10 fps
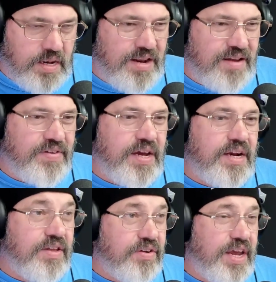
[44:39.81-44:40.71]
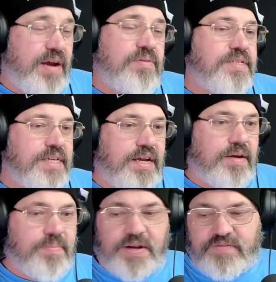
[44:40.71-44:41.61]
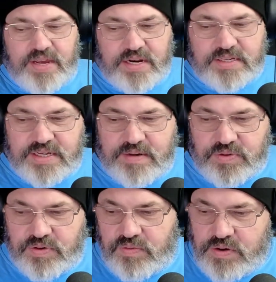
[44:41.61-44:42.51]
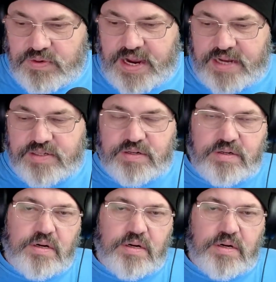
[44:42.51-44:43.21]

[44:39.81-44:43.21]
I've got another camera set up, and I've got it set up through a Rodecaster